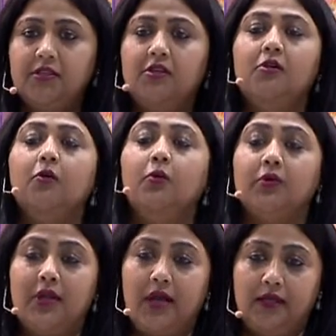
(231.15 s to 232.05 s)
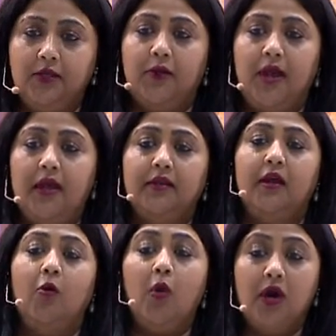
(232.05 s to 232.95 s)
you would like to add
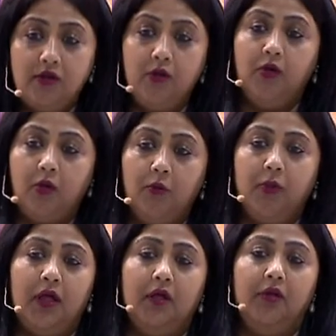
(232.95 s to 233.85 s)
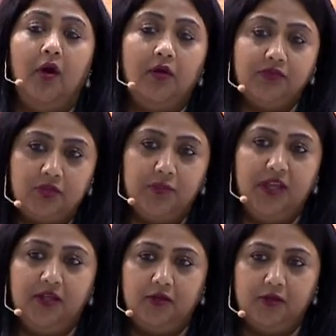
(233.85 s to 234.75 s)
1 whole pound of
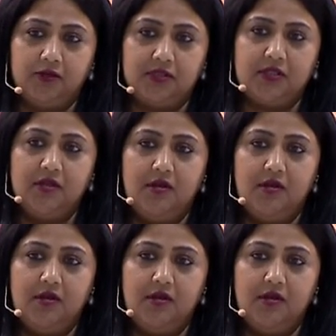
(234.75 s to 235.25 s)
tomatoes.